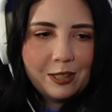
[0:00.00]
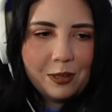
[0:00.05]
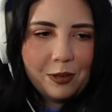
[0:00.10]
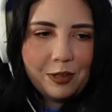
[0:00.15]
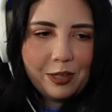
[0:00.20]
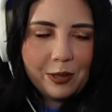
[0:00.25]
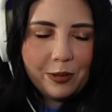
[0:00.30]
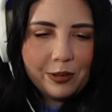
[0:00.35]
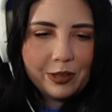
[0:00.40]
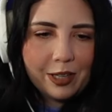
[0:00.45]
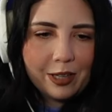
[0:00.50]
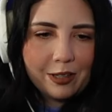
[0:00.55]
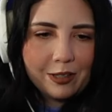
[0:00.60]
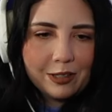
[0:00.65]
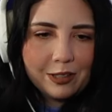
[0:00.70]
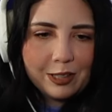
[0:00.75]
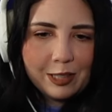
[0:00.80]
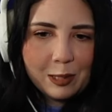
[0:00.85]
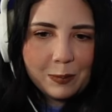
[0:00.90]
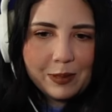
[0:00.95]
so cute though.
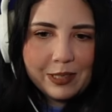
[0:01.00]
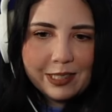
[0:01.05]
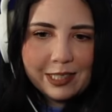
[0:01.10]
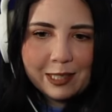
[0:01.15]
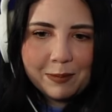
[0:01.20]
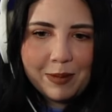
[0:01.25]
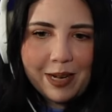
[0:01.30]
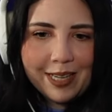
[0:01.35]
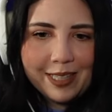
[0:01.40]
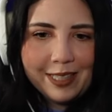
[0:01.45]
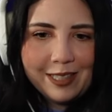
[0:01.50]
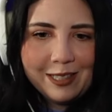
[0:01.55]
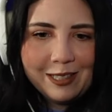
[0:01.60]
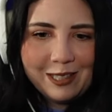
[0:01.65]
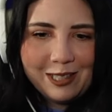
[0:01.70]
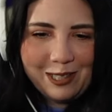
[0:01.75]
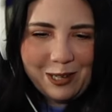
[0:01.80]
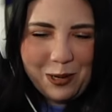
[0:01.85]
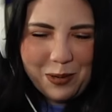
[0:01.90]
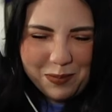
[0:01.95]
She's been smiling
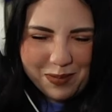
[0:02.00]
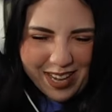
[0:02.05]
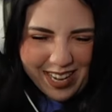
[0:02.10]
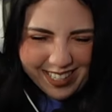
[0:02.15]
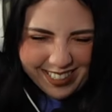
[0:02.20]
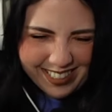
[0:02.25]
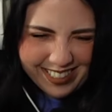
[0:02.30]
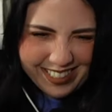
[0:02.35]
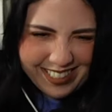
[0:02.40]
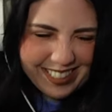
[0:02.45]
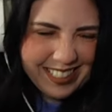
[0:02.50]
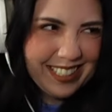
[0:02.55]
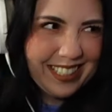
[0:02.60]
so much.